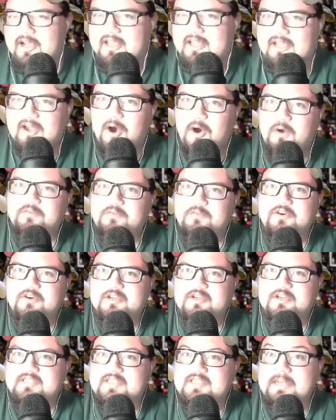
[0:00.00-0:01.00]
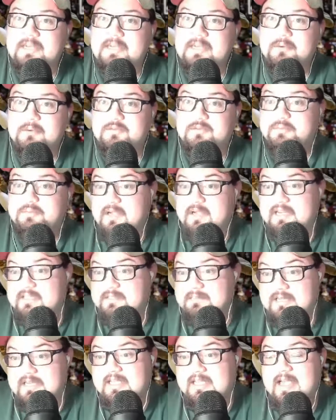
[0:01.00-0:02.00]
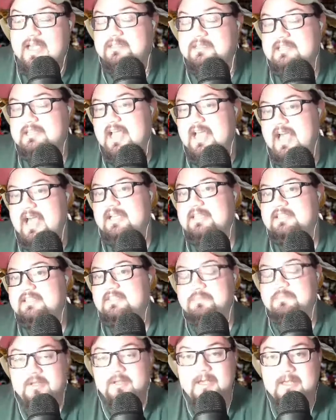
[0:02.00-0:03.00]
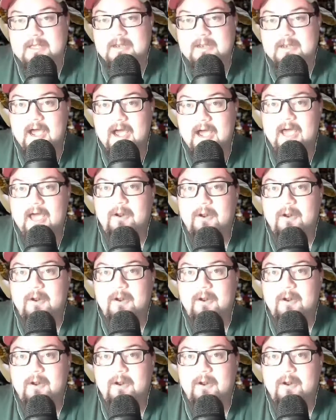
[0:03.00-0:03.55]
over a team who's played as many games as the Aggies have played. I don't know.